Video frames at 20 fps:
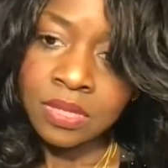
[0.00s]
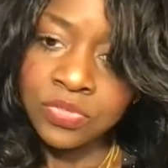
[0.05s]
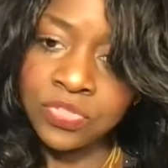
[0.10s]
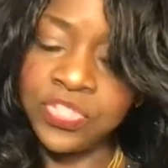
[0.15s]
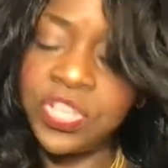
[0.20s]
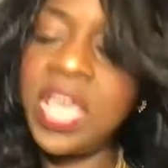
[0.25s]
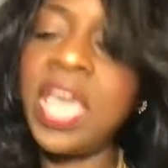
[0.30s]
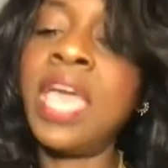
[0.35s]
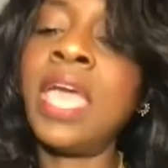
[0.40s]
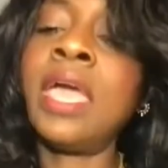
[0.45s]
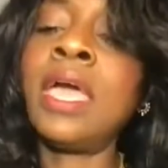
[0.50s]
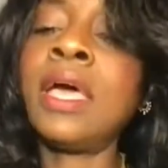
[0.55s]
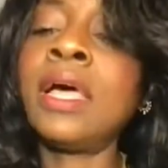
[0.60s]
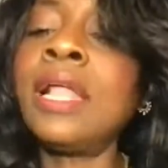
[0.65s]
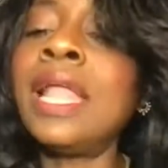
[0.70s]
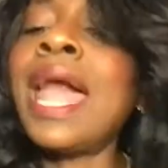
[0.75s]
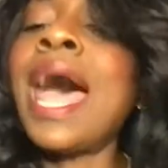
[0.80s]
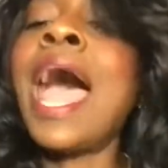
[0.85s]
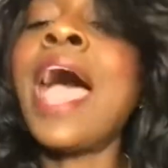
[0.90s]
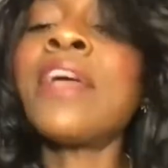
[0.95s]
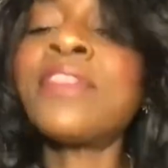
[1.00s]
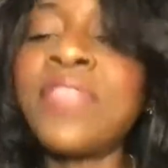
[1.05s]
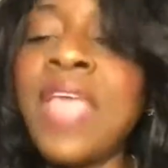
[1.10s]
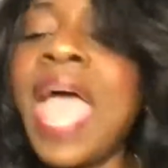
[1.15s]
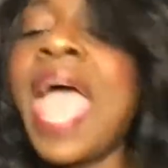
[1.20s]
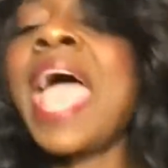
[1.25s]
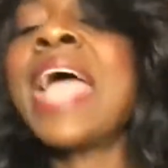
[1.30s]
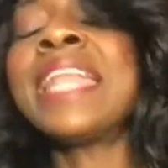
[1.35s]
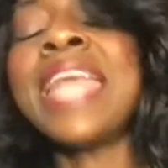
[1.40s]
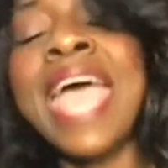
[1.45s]
Till earth
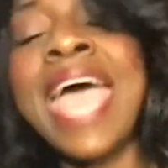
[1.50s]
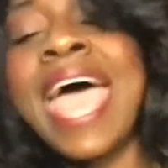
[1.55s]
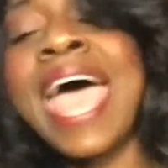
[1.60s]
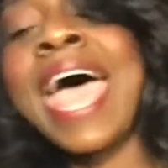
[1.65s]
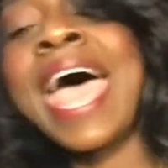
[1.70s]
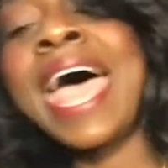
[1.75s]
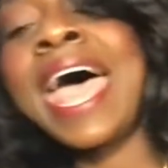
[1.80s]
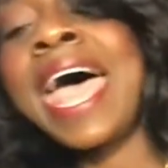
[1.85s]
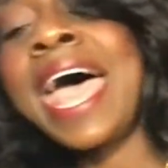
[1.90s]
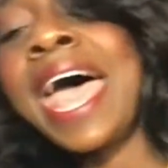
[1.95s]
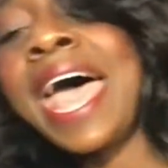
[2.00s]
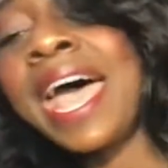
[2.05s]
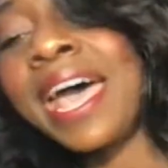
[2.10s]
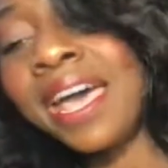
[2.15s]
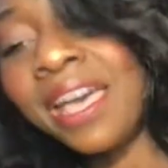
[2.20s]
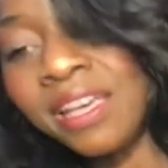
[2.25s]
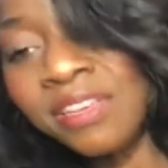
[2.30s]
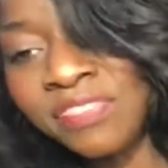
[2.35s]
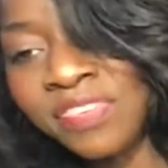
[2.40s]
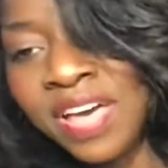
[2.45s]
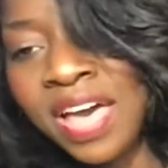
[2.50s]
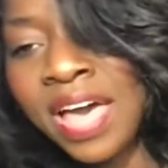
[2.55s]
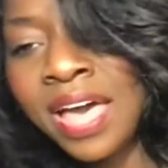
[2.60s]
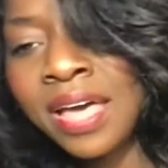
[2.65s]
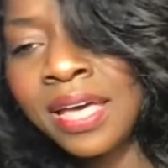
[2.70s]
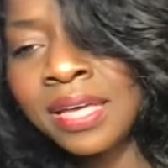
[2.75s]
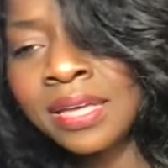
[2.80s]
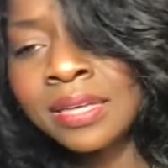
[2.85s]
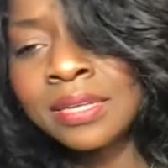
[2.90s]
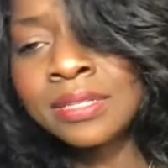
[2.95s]
and
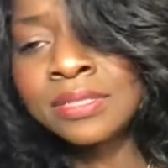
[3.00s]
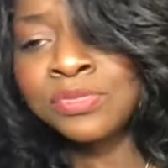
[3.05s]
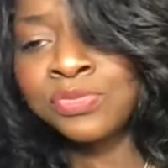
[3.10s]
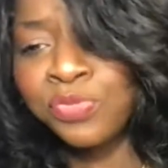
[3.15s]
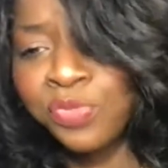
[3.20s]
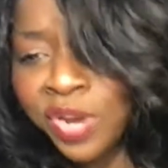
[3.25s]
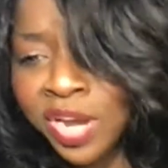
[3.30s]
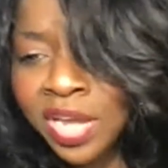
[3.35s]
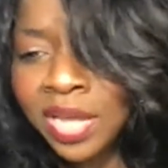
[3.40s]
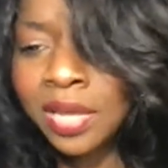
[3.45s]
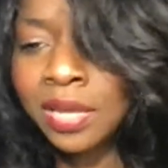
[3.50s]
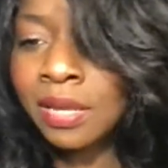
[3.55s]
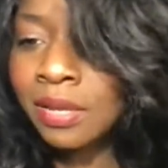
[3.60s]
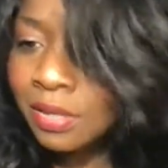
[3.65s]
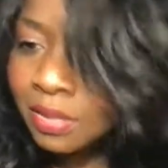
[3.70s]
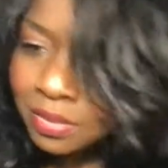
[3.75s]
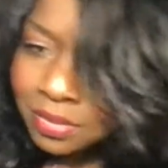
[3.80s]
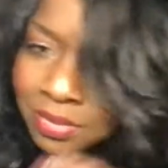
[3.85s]
heaven ring.